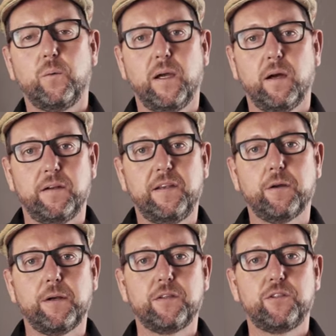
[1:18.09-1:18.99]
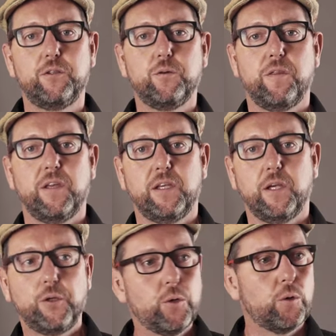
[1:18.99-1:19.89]
we are adhering to the
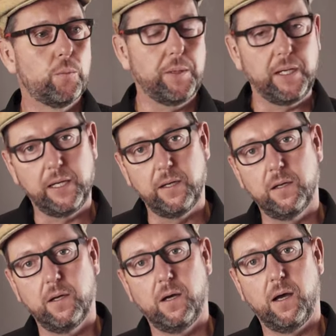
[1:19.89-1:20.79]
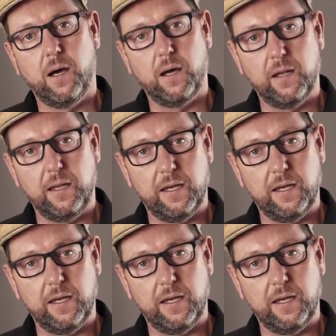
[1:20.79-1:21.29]
European uh,